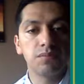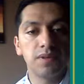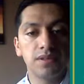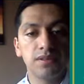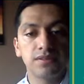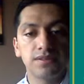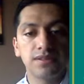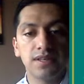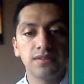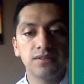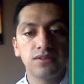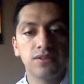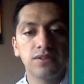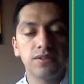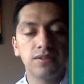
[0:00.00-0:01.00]
make the
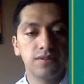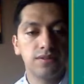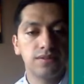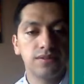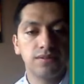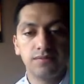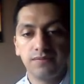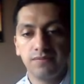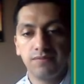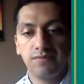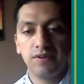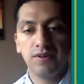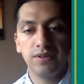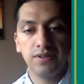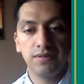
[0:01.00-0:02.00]
center.
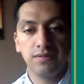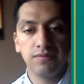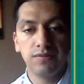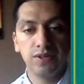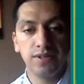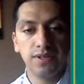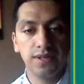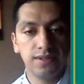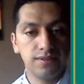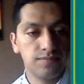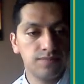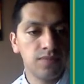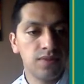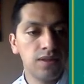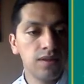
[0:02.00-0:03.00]
Very, very
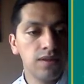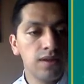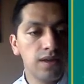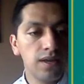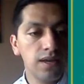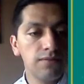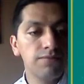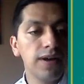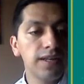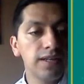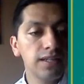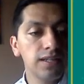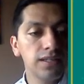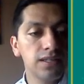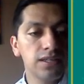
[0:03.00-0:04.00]
nice. And
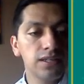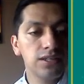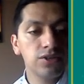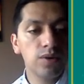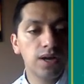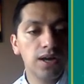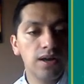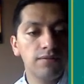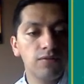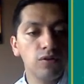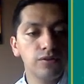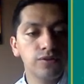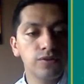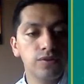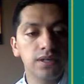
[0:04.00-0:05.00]
finally, here you have also